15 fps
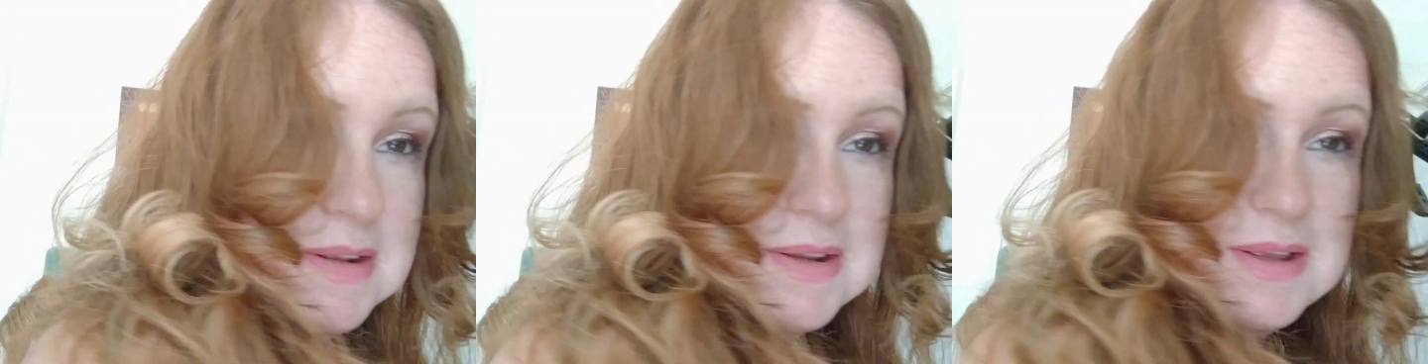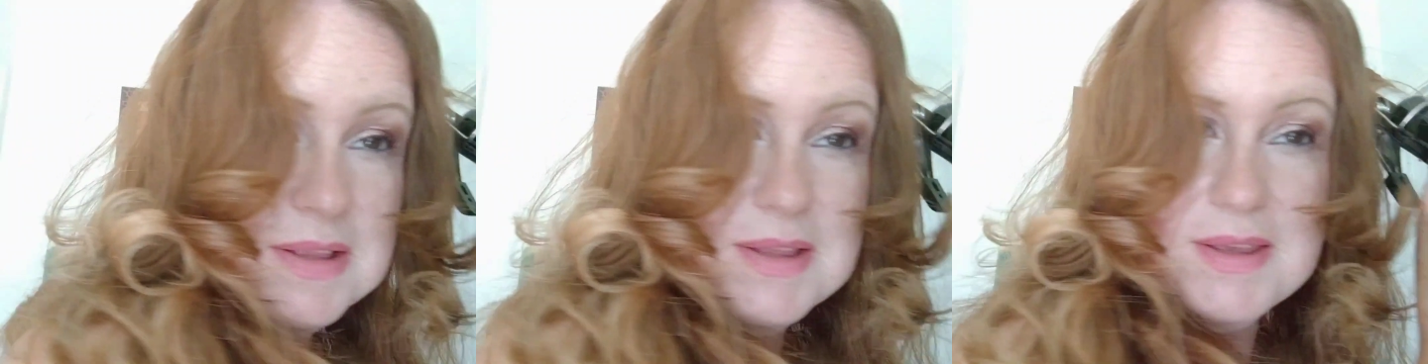
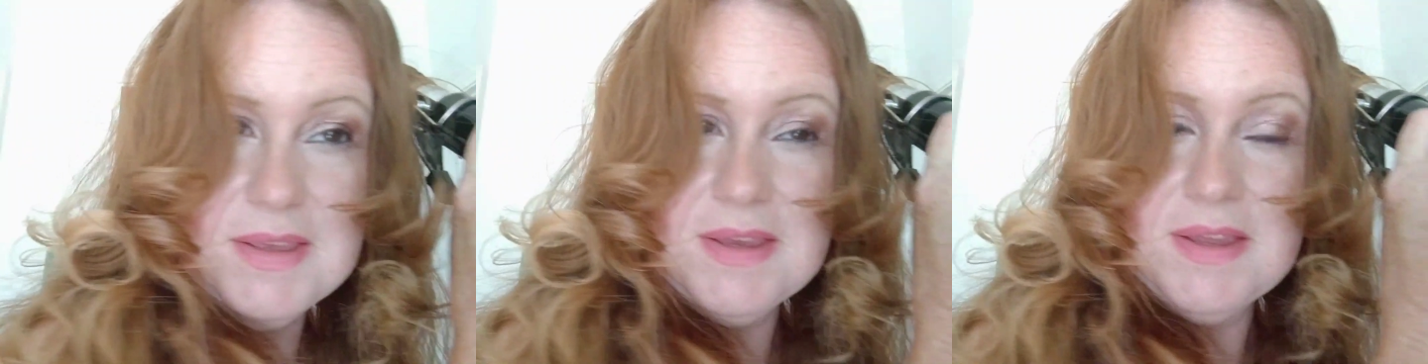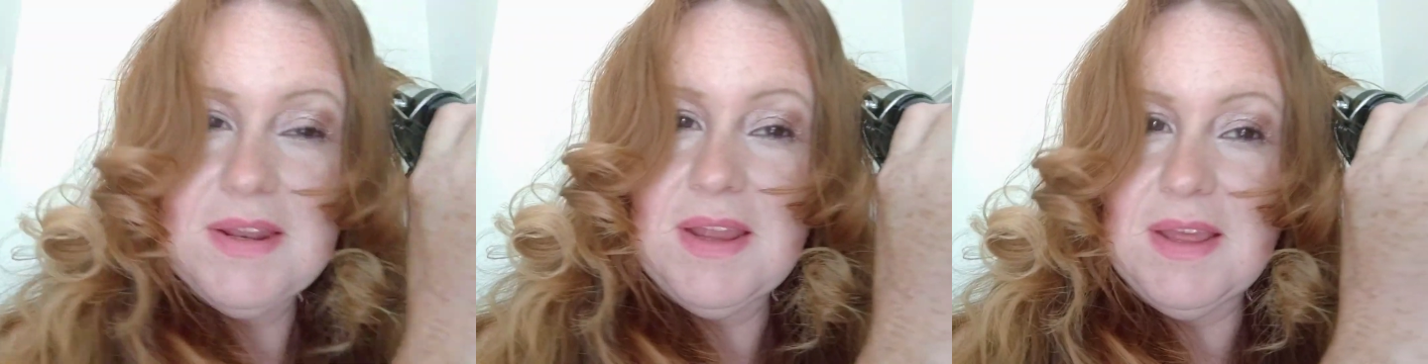I like
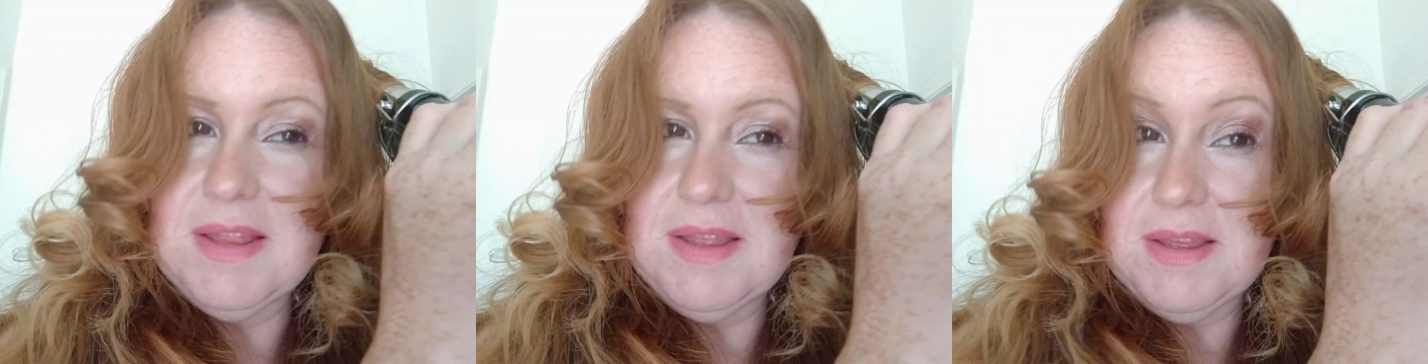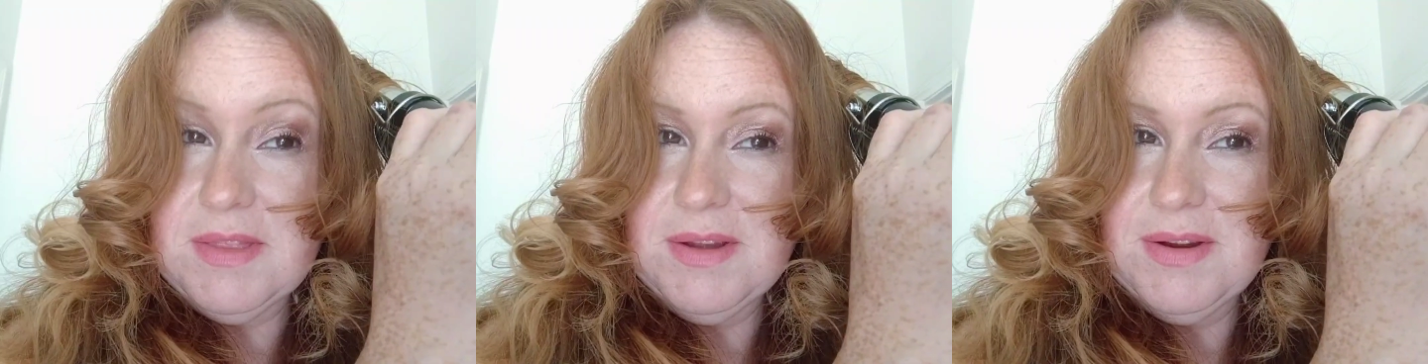it. I
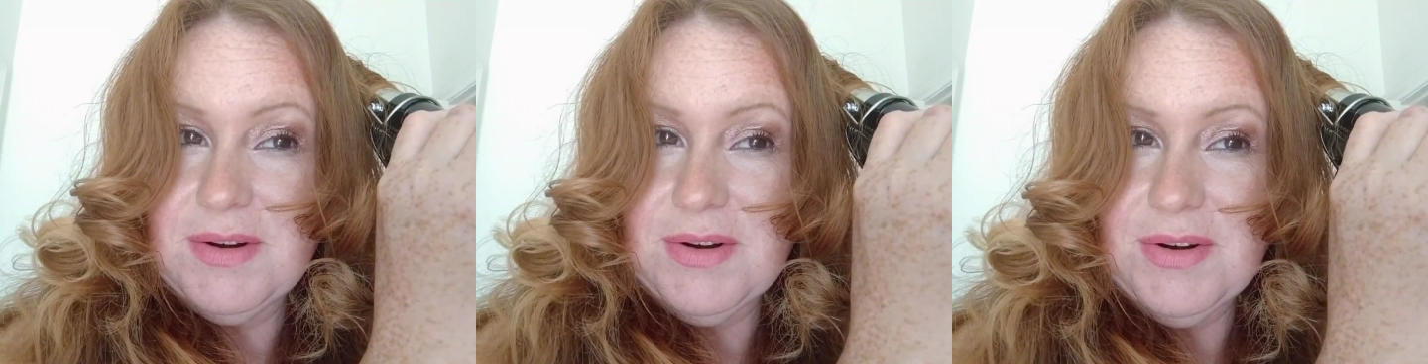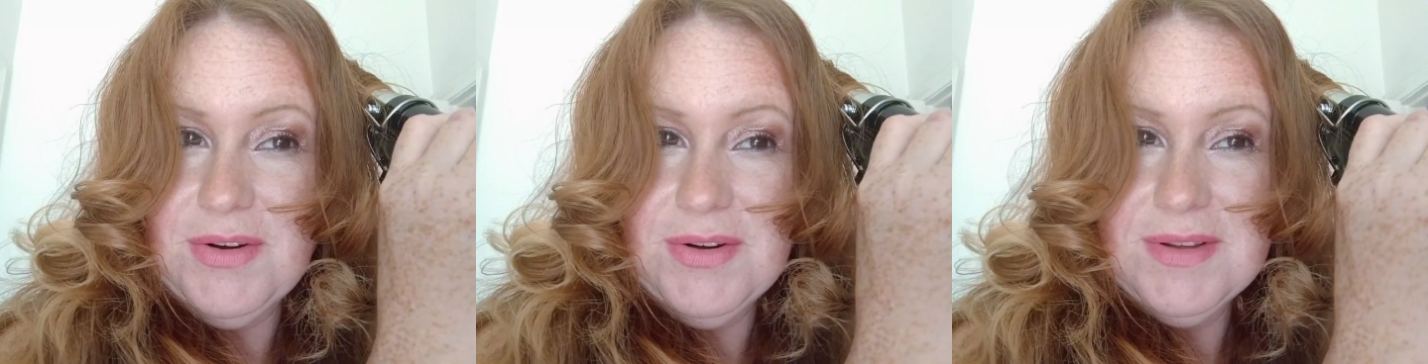like the
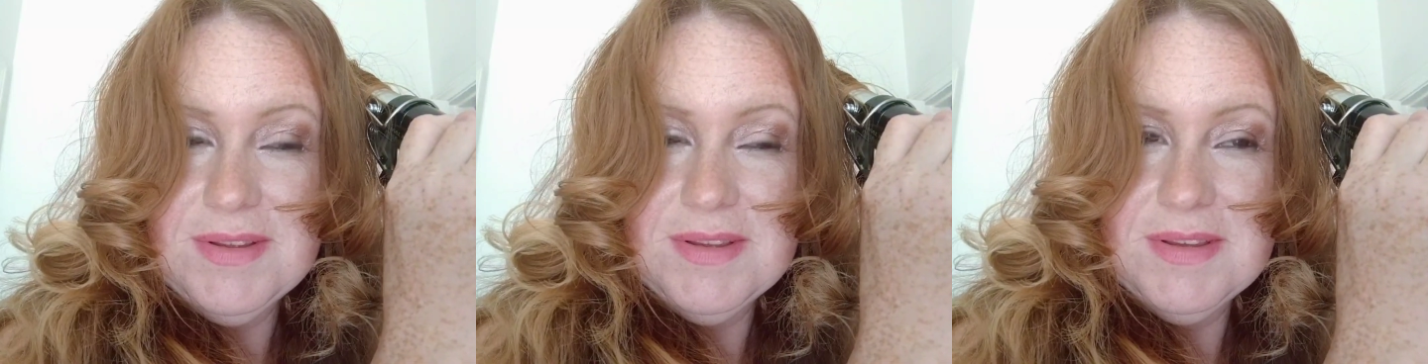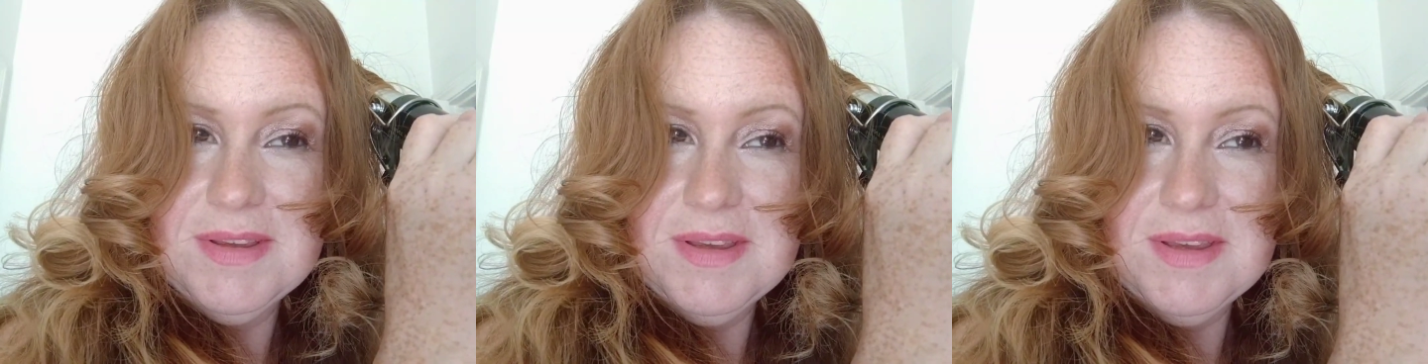curl.
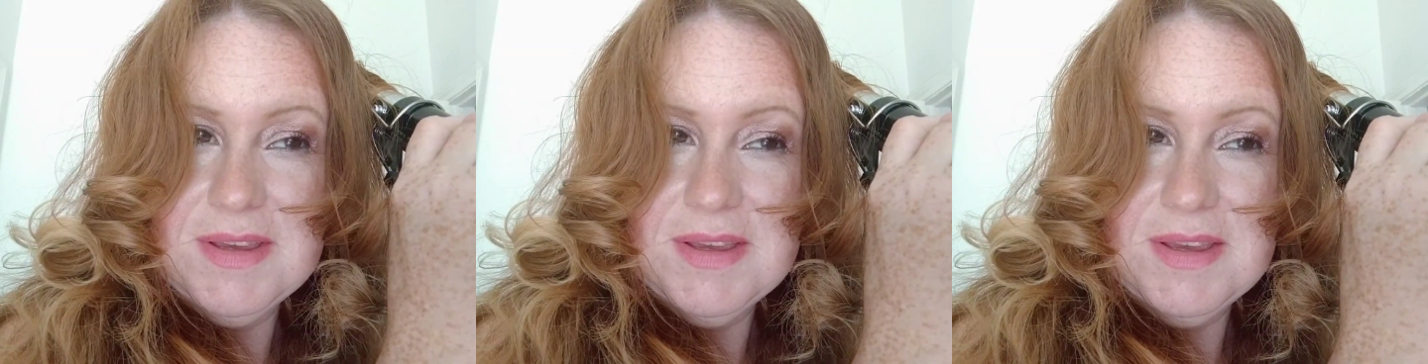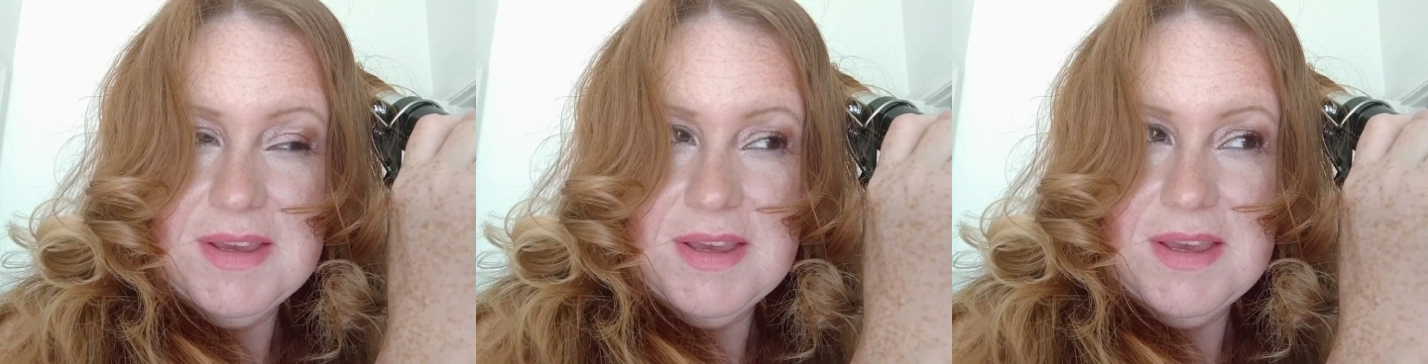
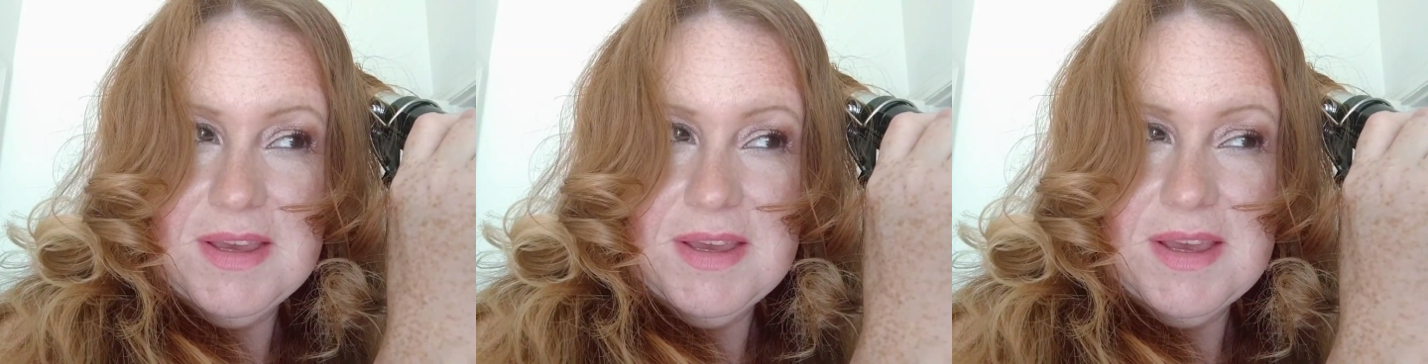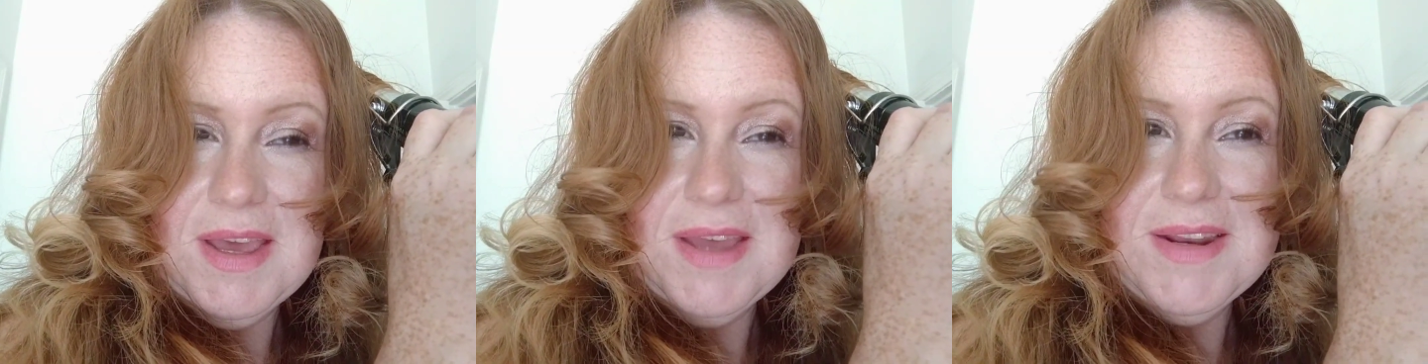And